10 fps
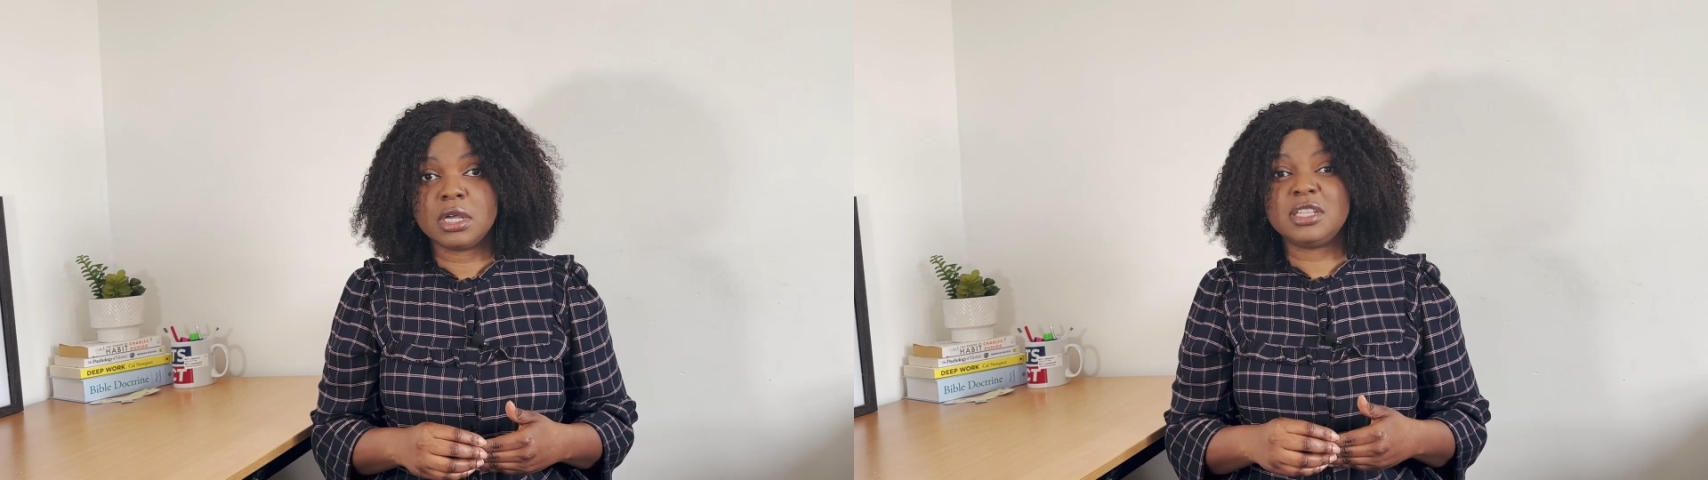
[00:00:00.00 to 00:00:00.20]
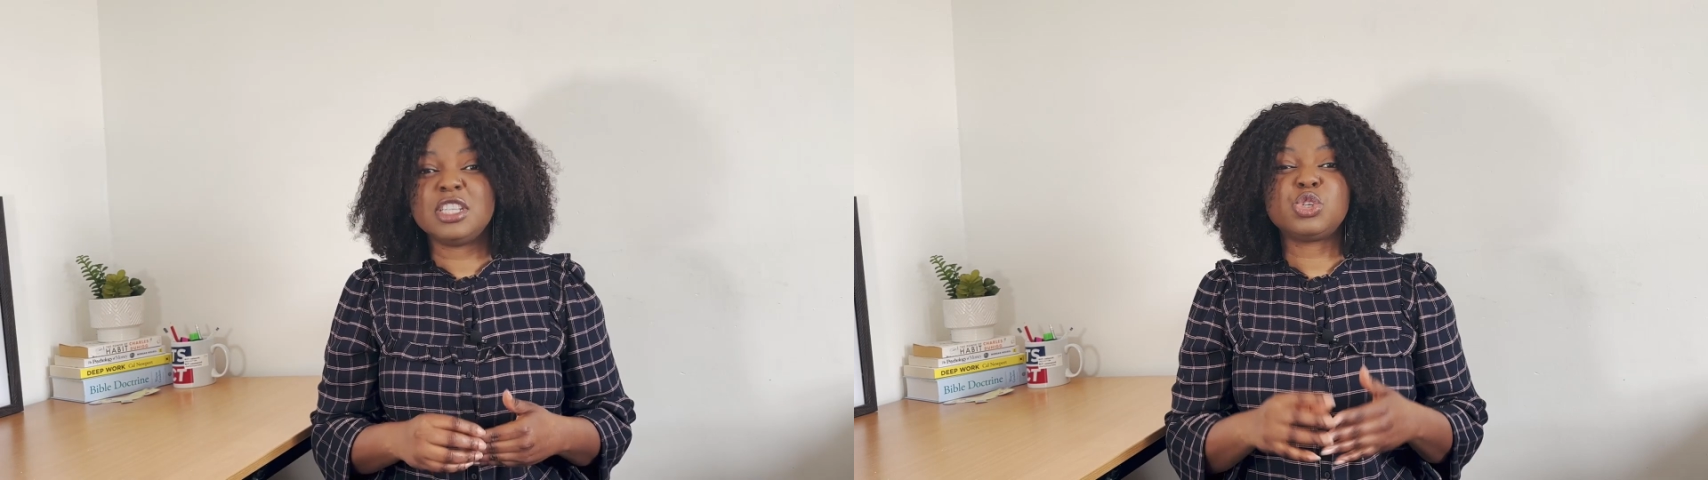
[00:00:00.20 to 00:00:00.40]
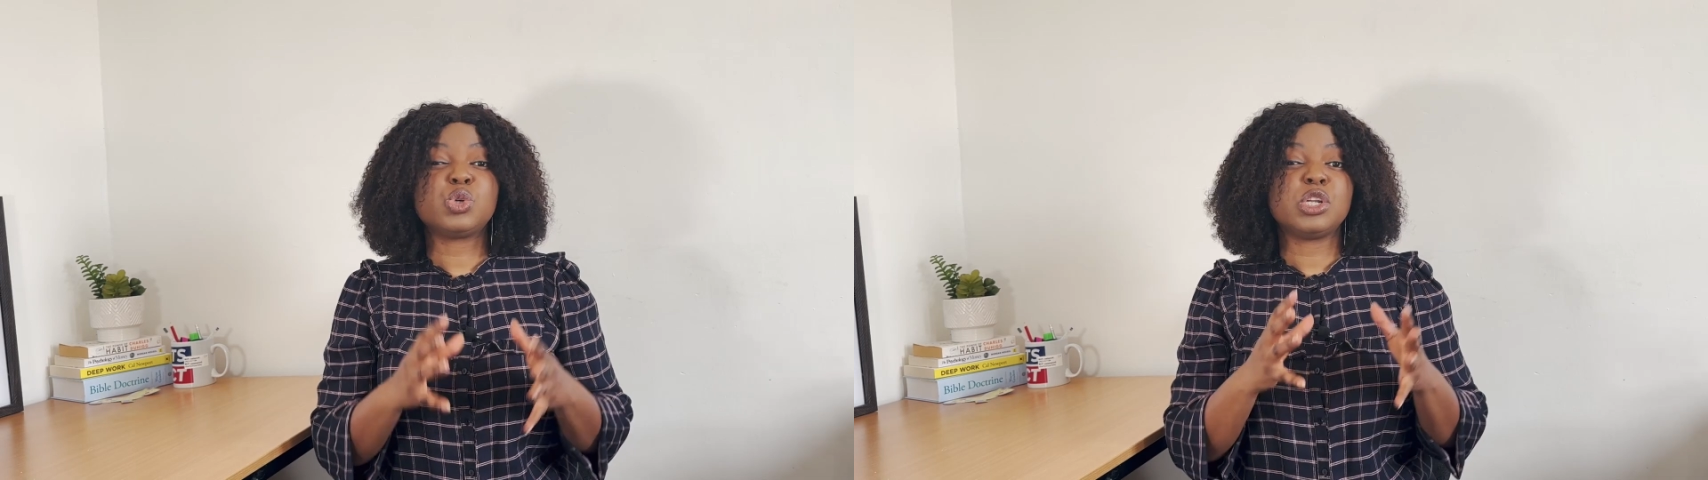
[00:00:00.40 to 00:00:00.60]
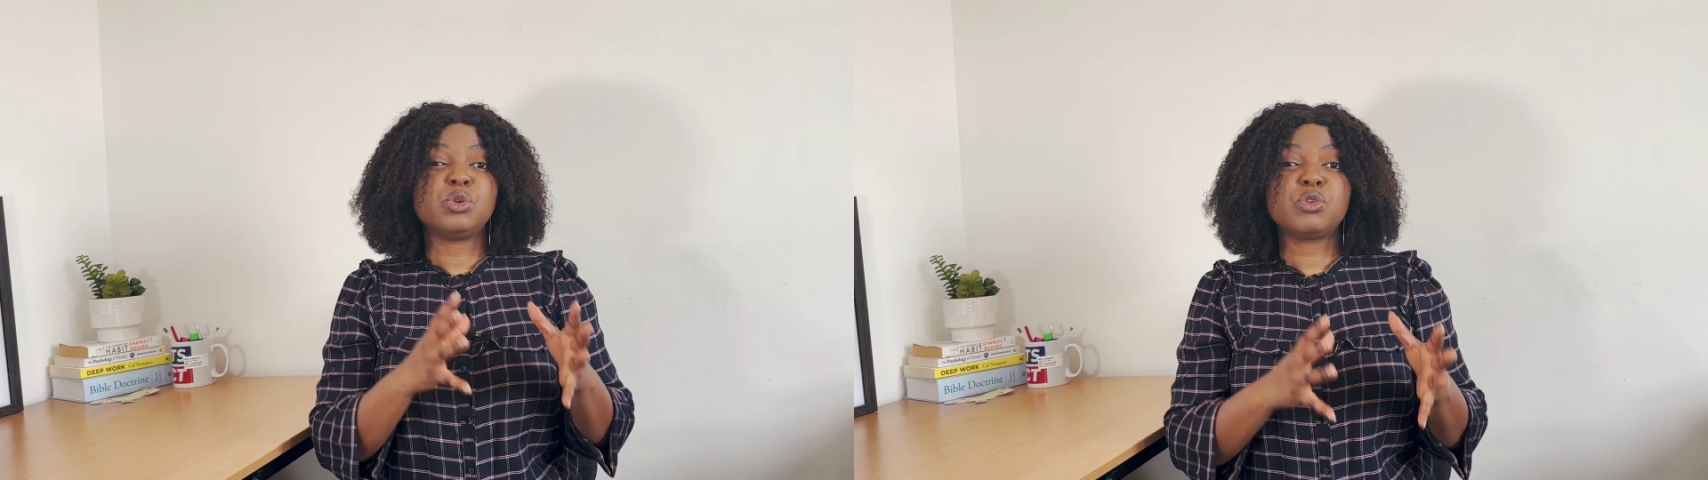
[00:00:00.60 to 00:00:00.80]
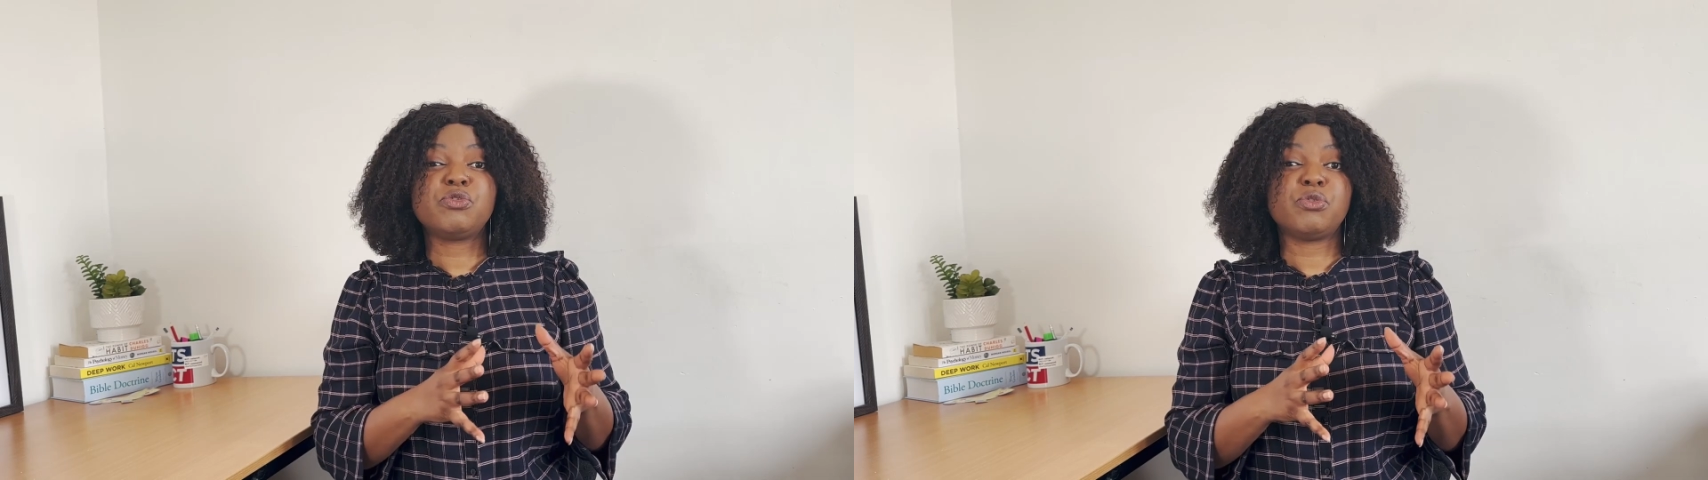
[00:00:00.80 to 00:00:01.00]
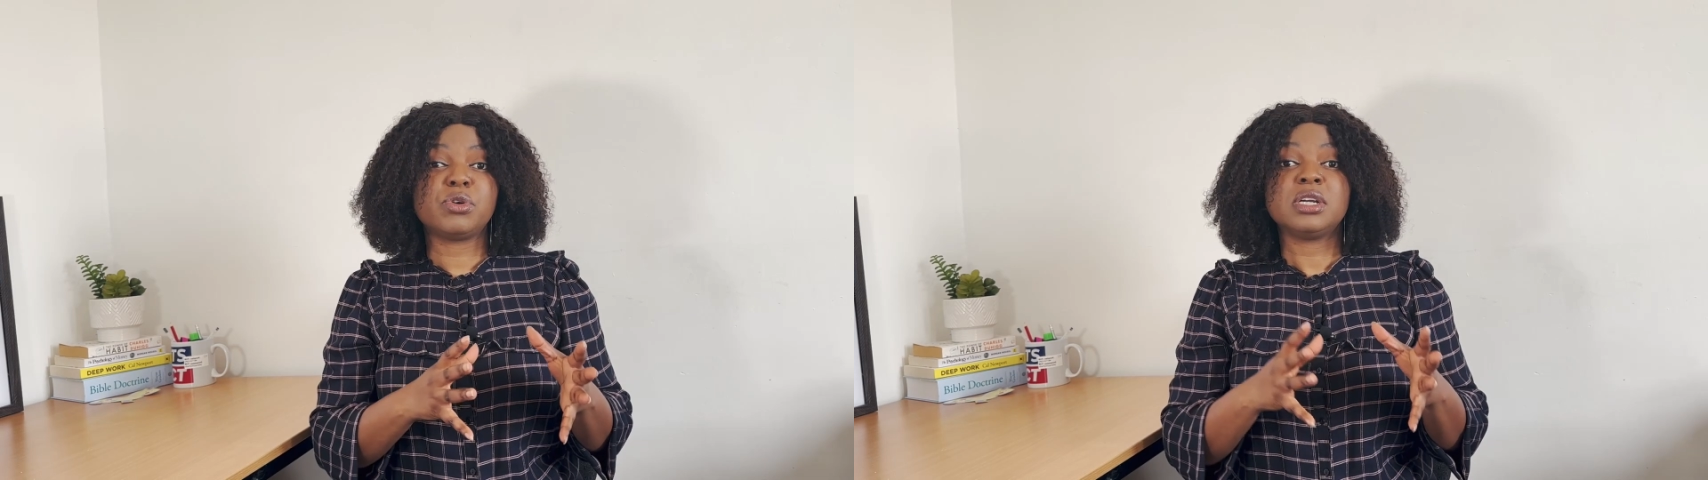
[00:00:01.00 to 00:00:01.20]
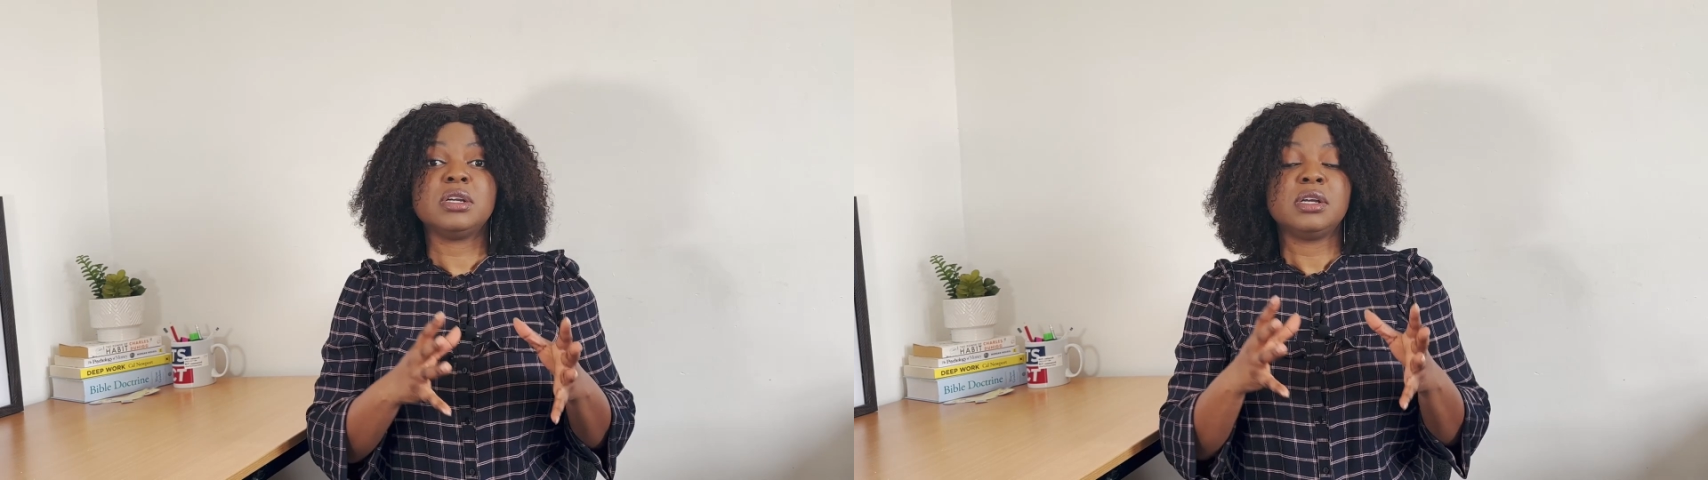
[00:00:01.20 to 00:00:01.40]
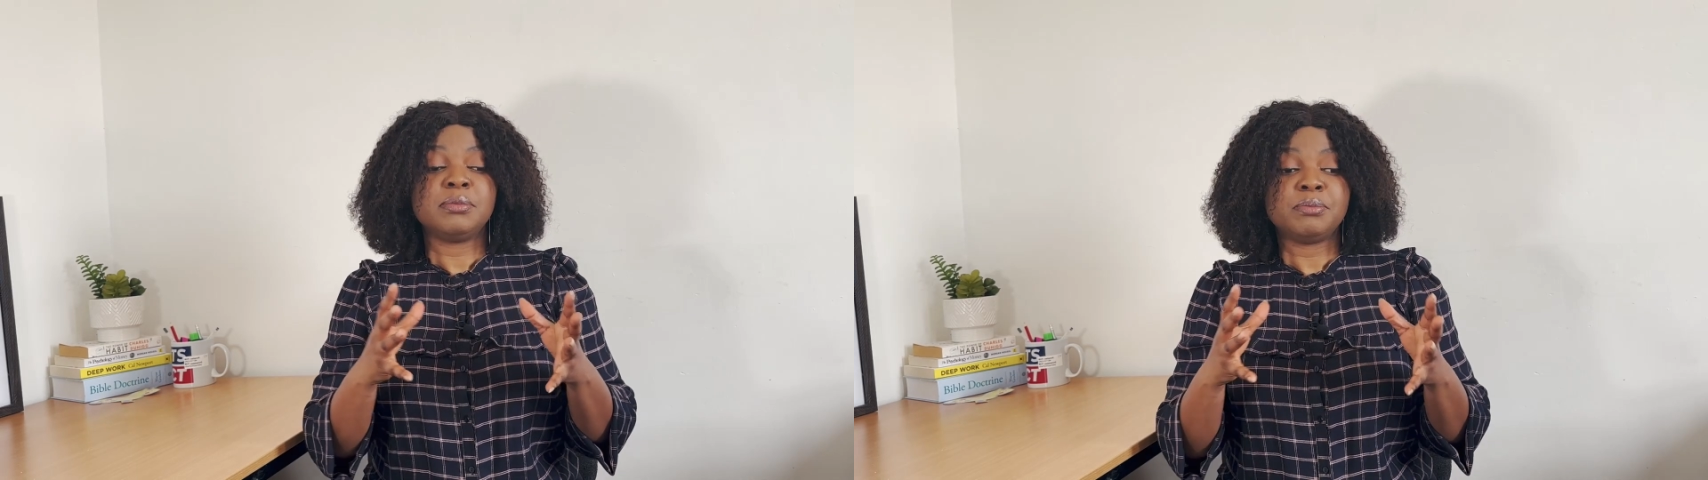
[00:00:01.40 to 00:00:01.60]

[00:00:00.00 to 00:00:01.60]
these usually look for